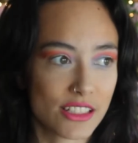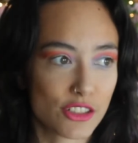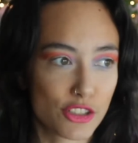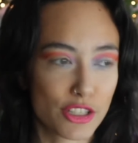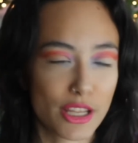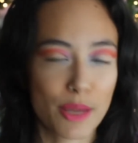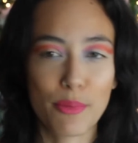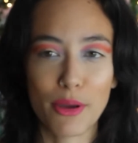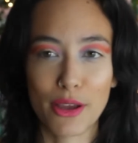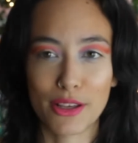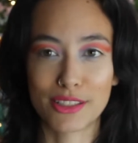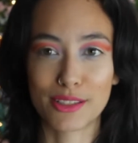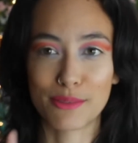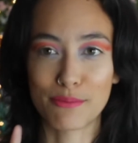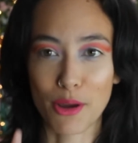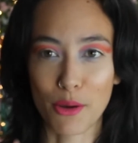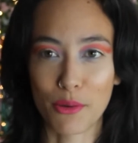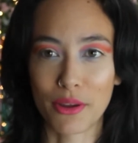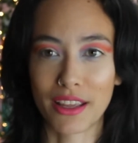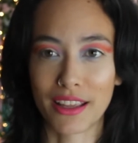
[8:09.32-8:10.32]
literally a person
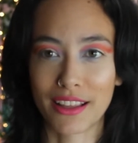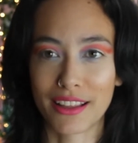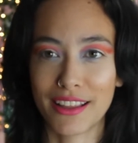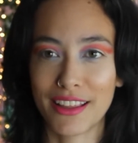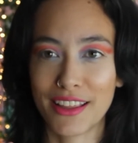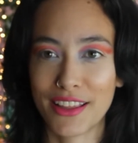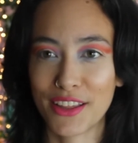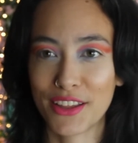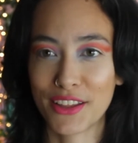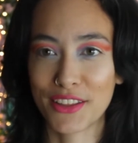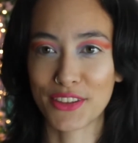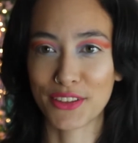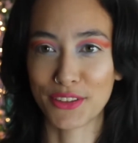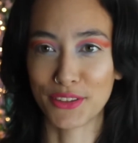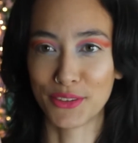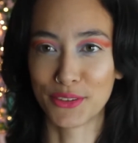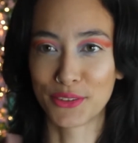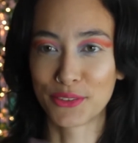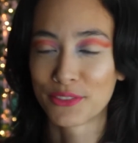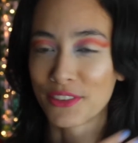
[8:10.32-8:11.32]
mowing the
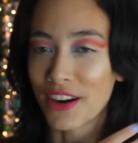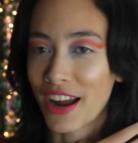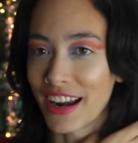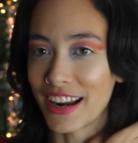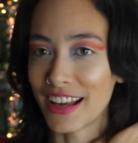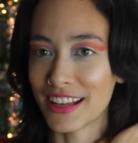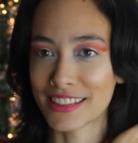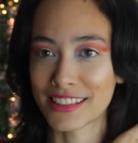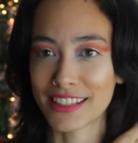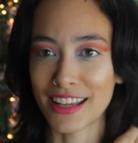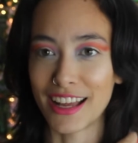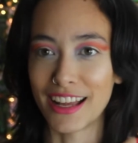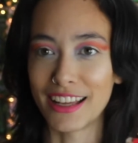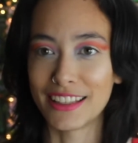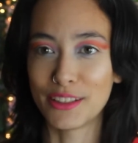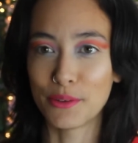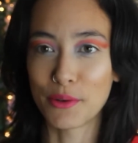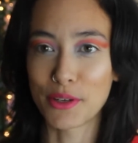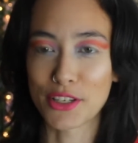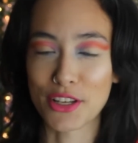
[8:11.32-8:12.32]
lawn right outside
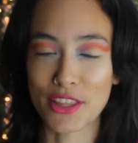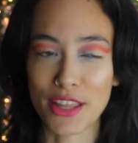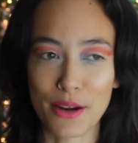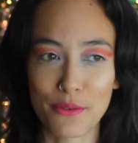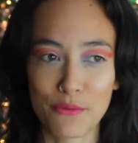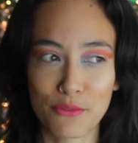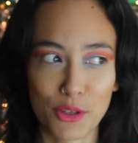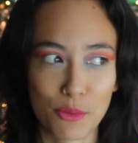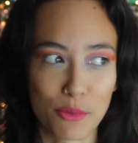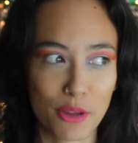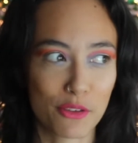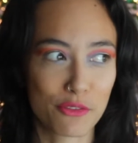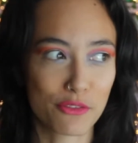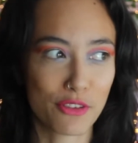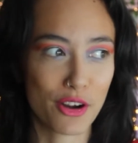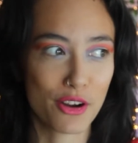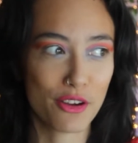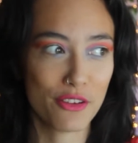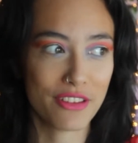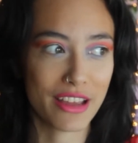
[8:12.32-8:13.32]
the window that I'm filming in
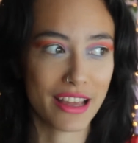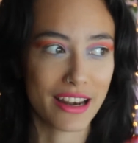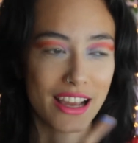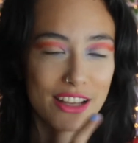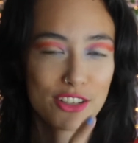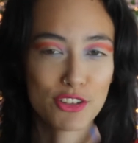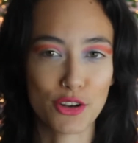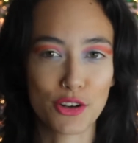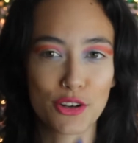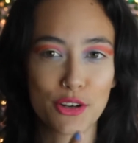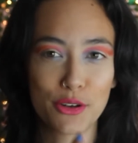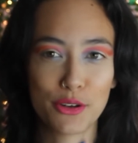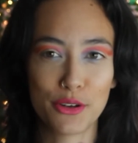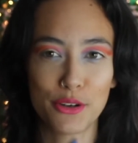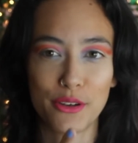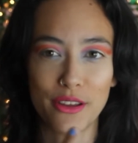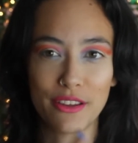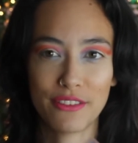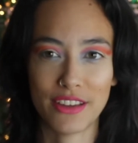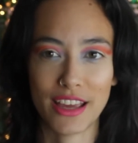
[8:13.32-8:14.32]
front of. And I don't
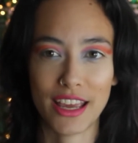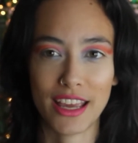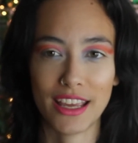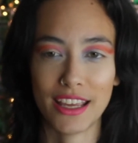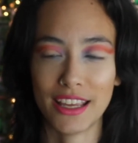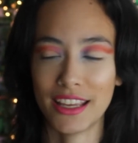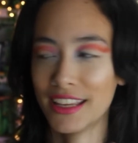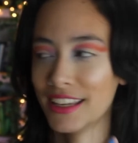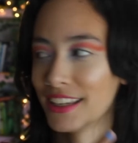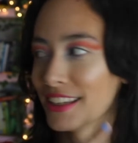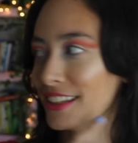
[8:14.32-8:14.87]
know if he